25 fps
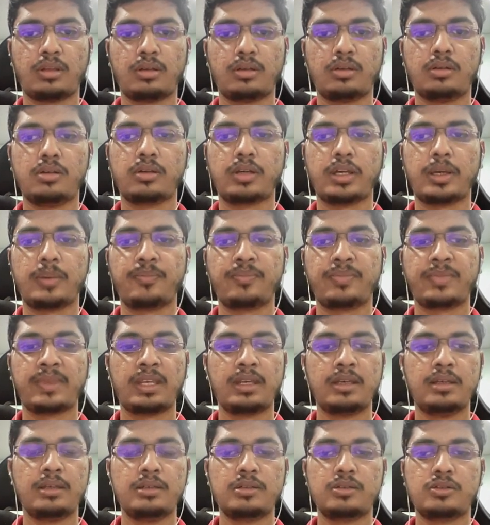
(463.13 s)
Okay,
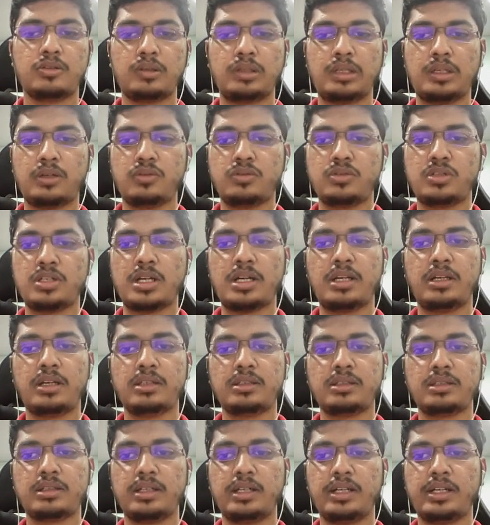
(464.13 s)
so now chart
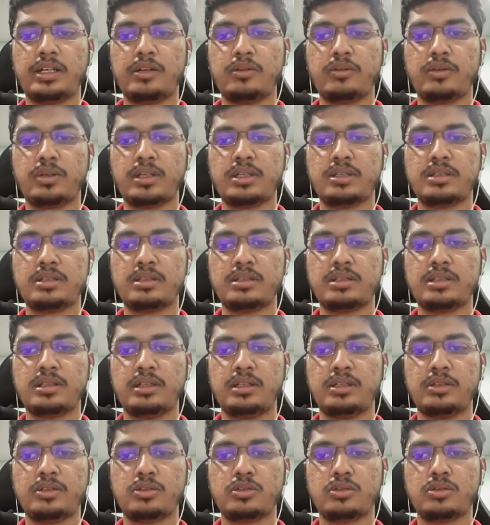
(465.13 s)
is created. You can see
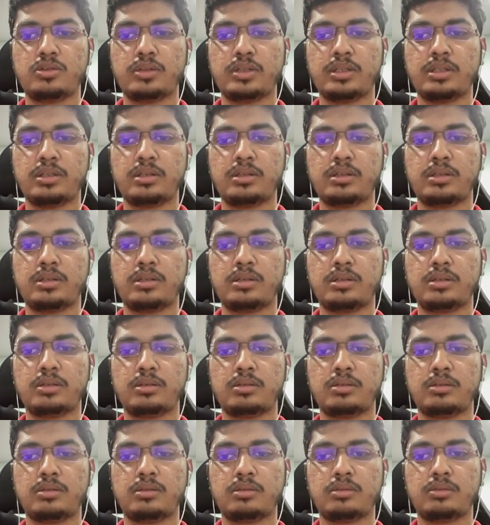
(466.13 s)
it is showing,
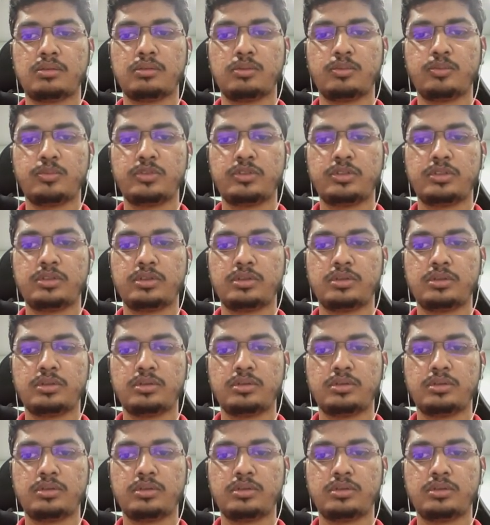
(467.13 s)
oops,